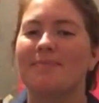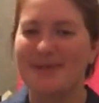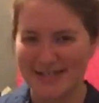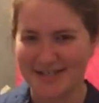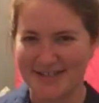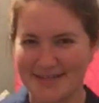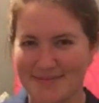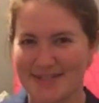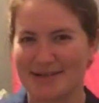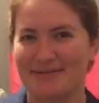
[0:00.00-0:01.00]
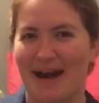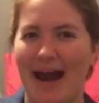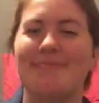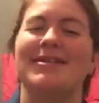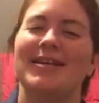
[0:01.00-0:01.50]
Be sure to
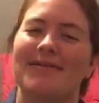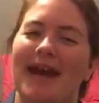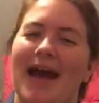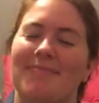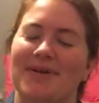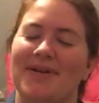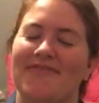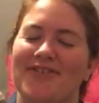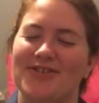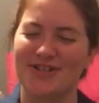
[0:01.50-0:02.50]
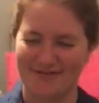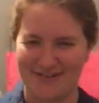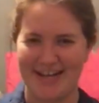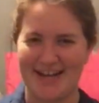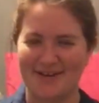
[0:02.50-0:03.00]
subscribe so you know when I upload a future
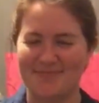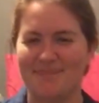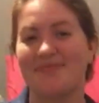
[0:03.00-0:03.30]
video.